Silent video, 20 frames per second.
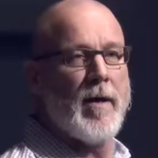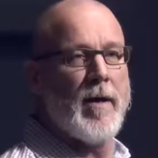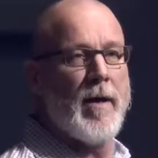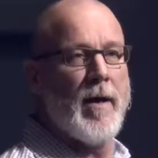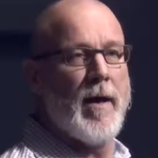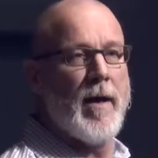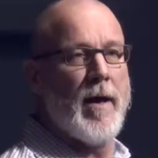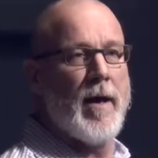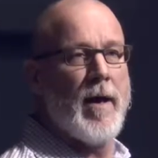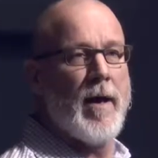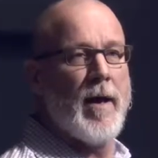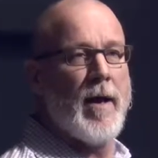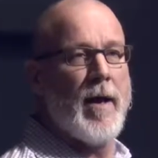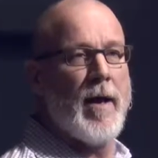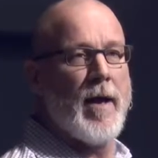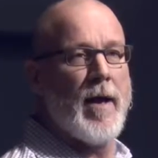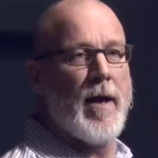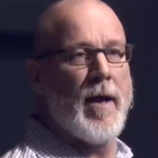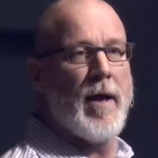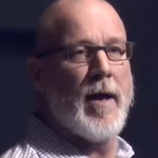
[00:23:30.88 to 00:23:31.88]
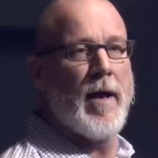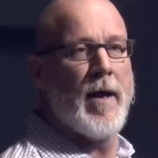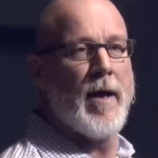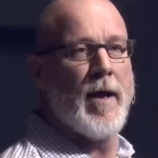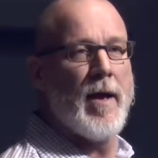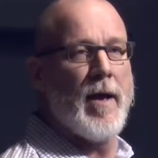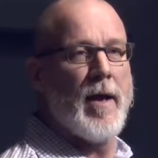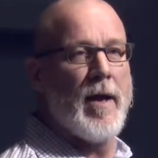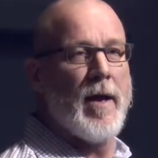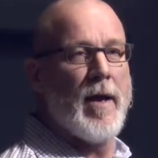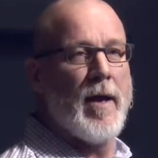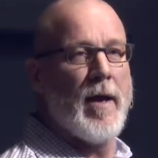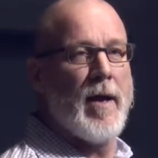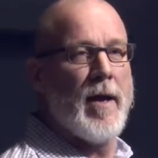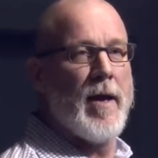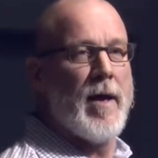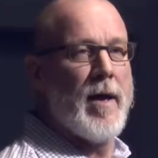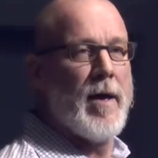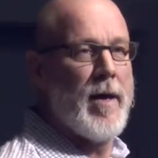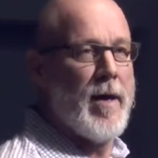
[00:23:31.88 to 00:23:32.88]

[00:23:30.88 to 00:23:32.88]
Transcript: (no one is talking)